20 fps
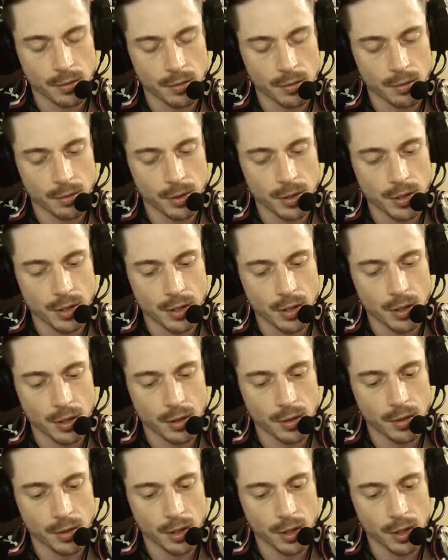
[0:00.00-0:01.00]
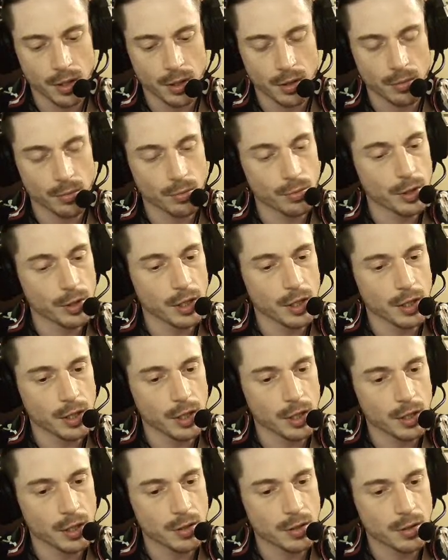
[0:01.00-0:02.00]
what is it called?
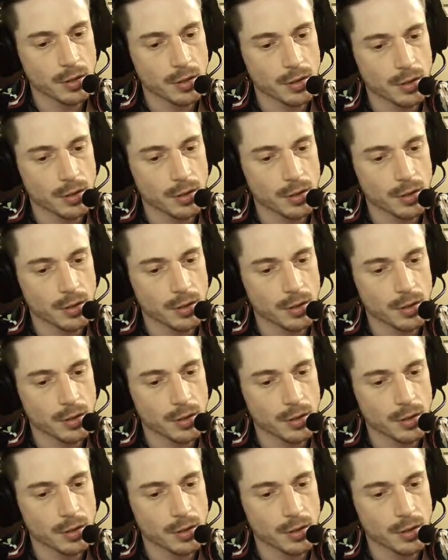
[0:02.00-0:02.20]
Reconnect